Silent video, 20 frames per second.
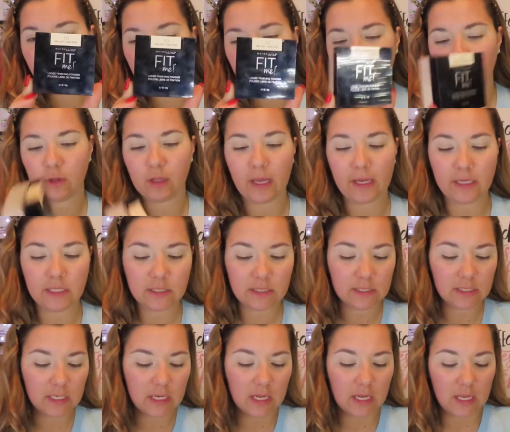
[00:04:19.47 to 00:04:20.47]
Fair
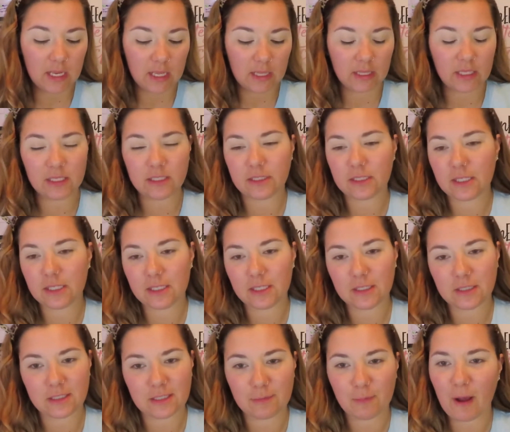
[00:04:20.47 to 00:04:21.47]
Light. This
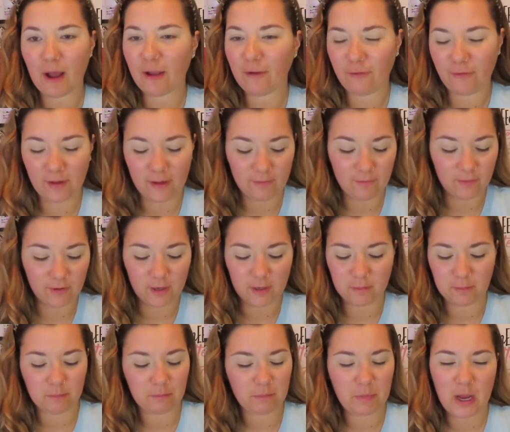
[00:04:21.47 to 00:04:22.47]
is my
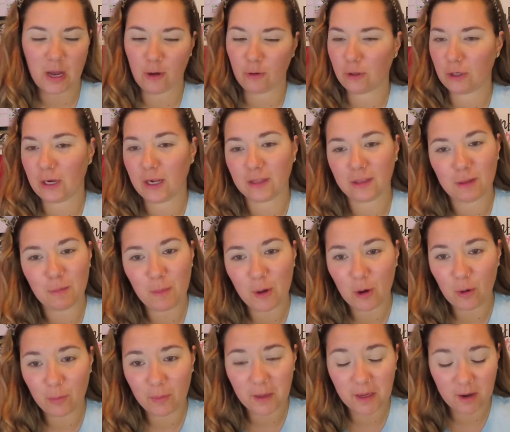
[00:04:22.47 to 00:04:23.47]
favorite powder at the
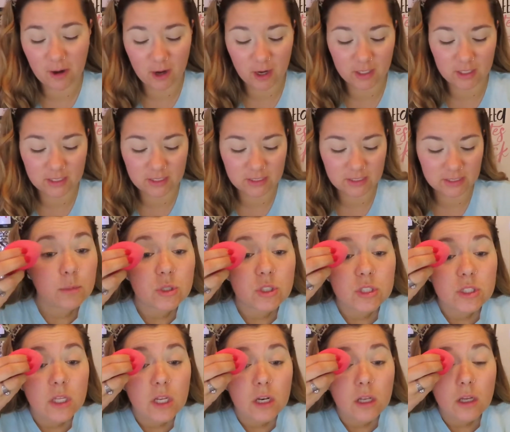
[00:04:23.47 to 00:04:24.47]
moment, honest. I'm
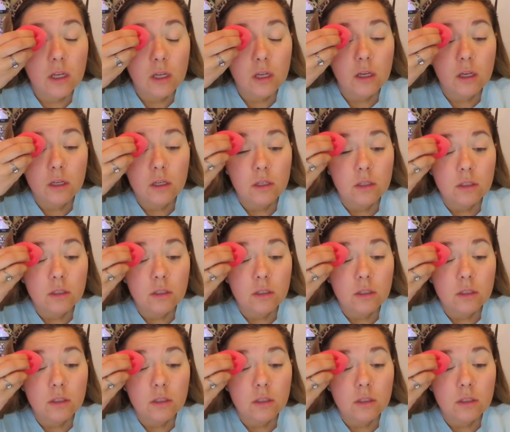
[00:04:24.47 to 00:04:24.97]
just going to,